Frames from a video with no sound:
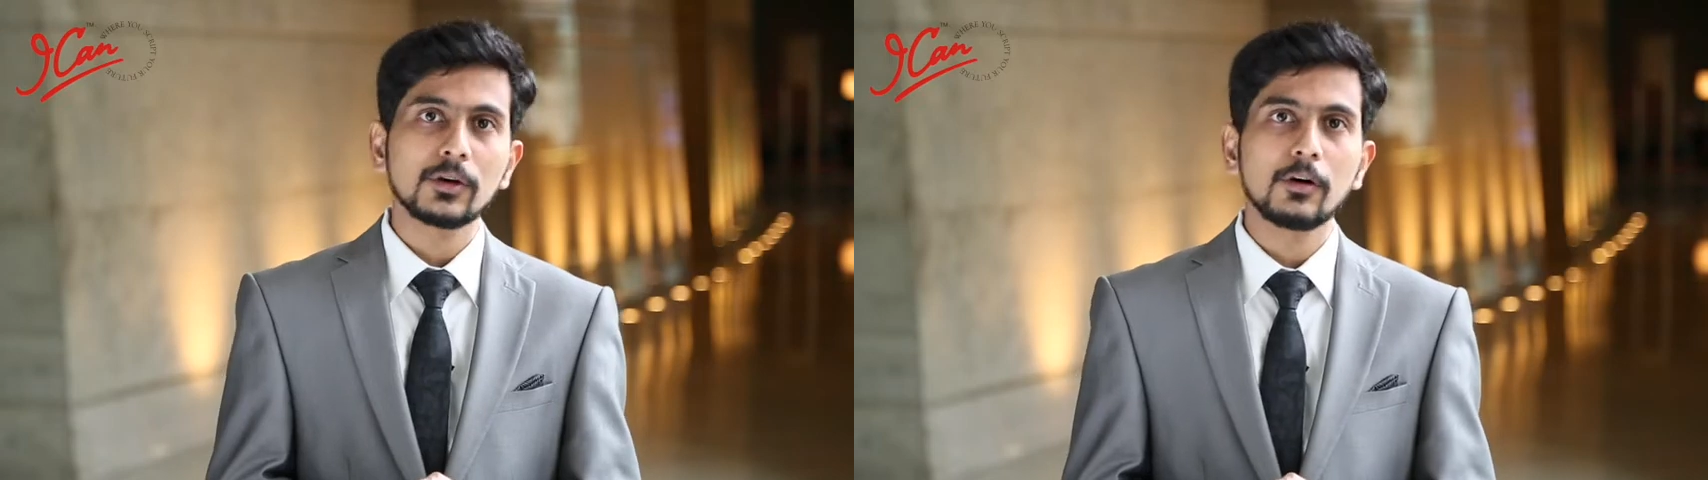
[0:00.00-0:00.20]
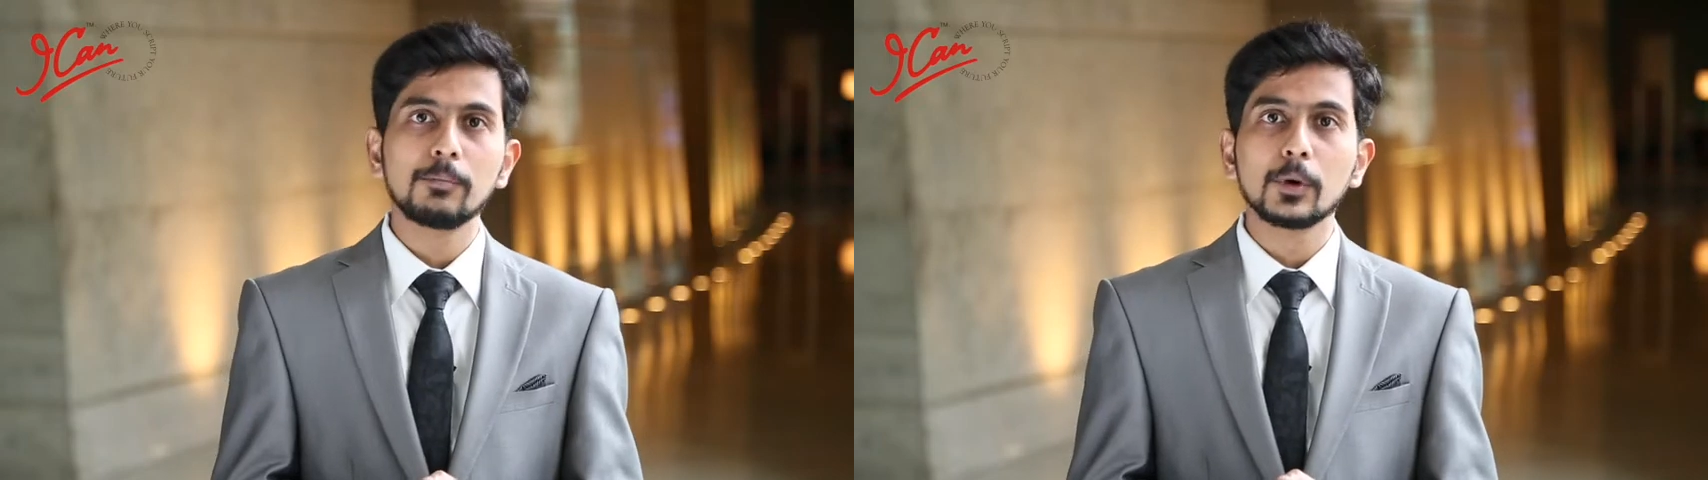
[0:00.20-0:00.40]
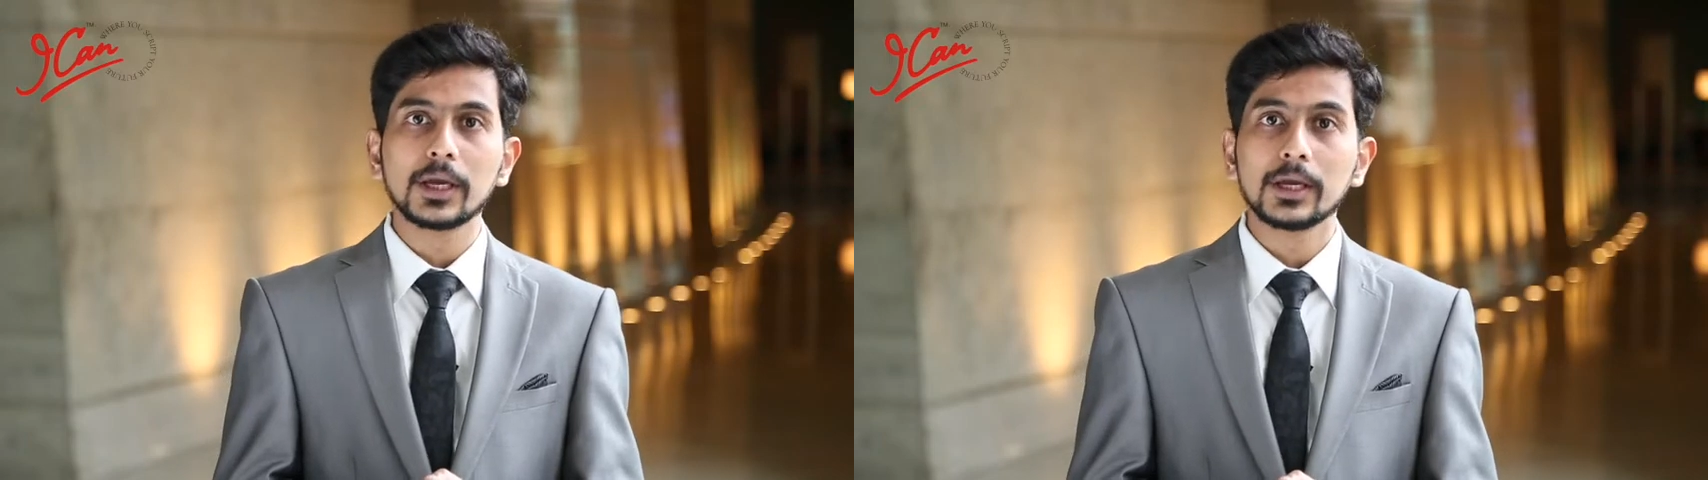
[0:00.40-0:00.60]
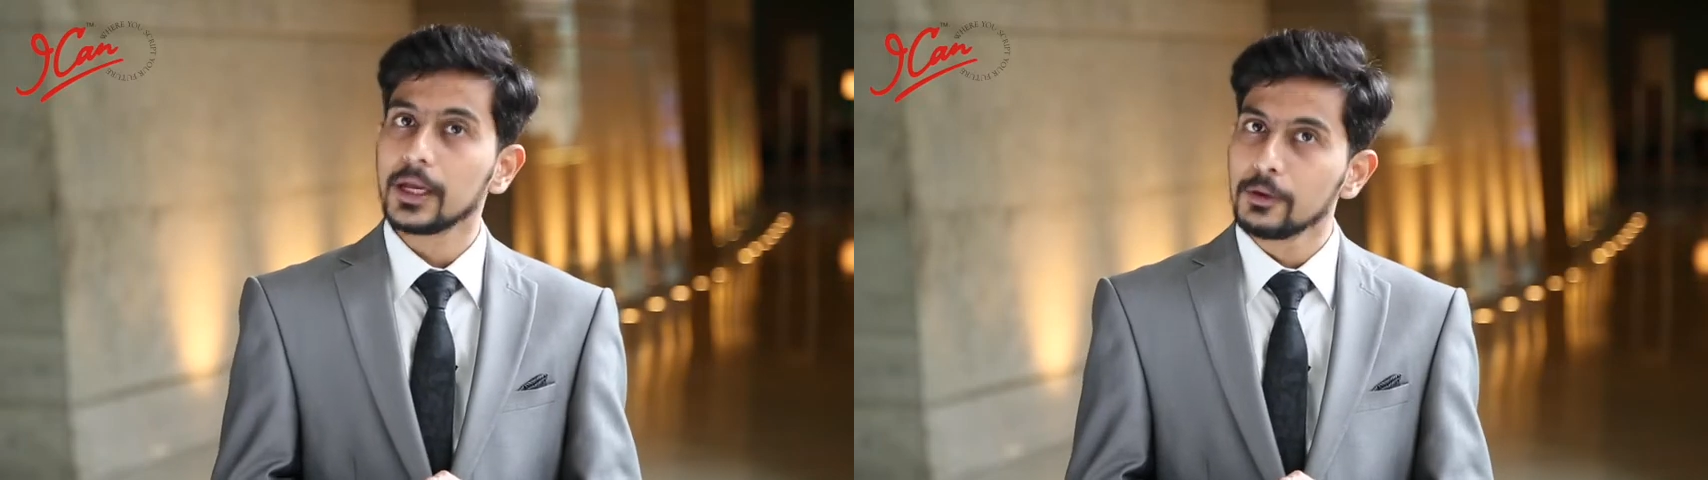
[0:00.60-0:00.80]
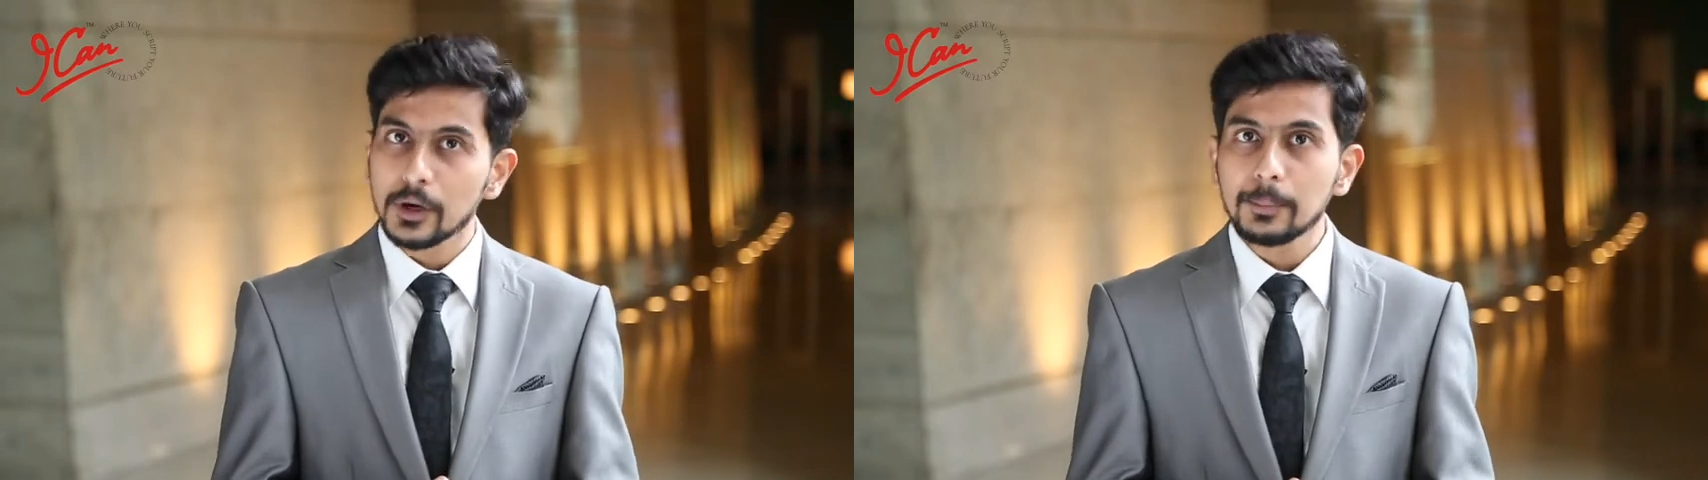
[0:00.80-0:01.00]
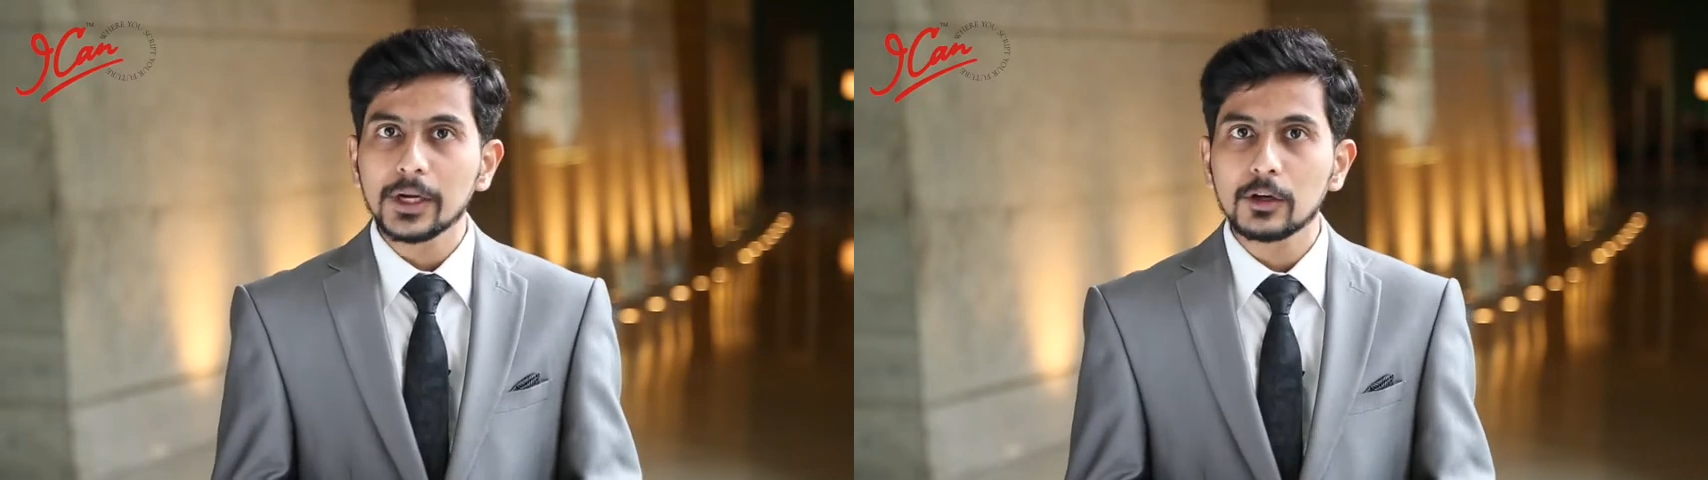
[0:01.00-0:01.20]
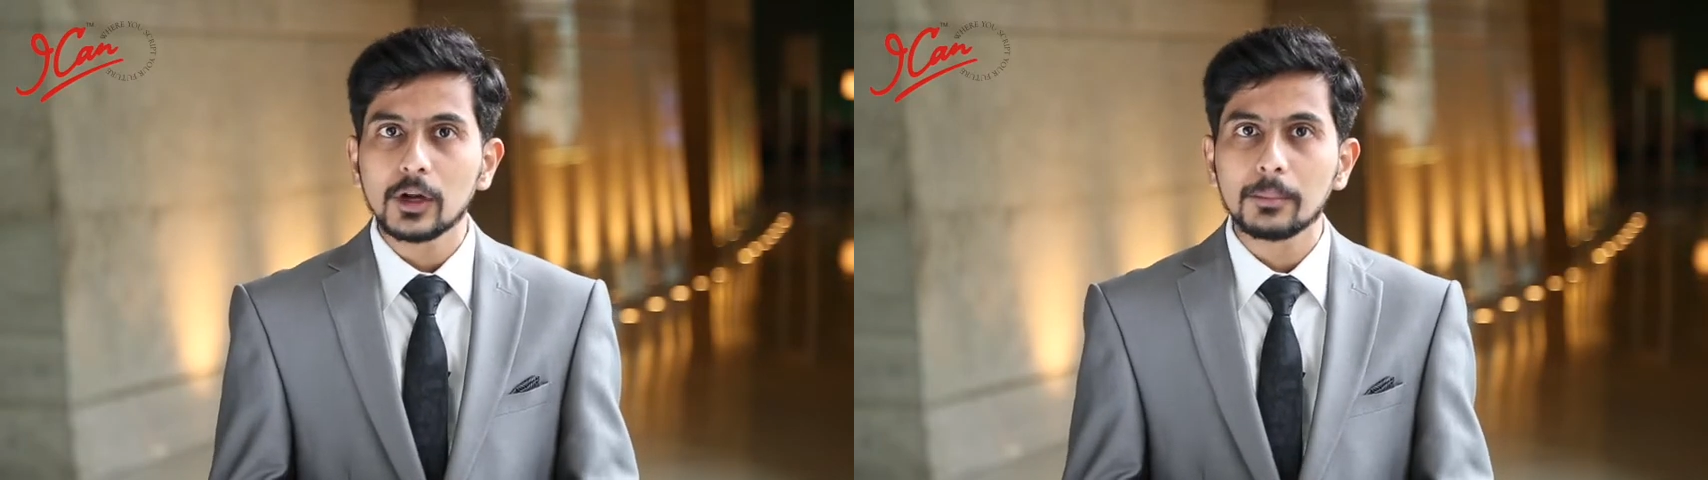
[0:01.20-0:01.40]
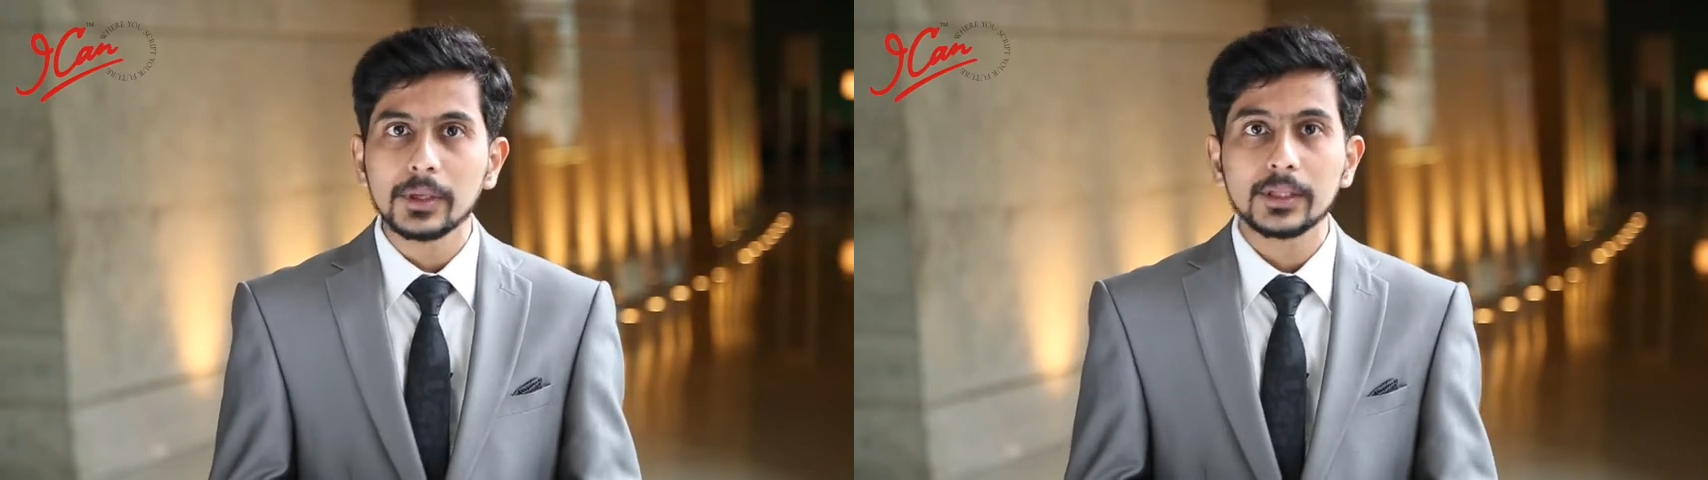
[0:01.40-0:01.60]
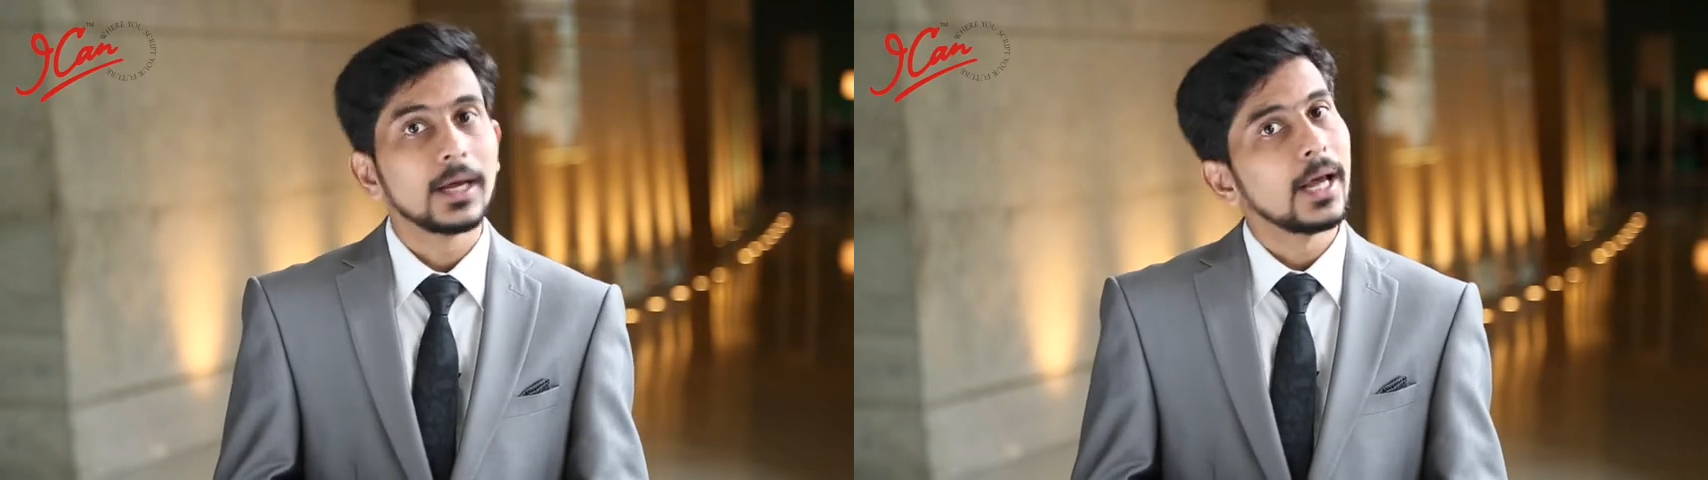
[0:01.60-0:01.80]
of booking in one particular month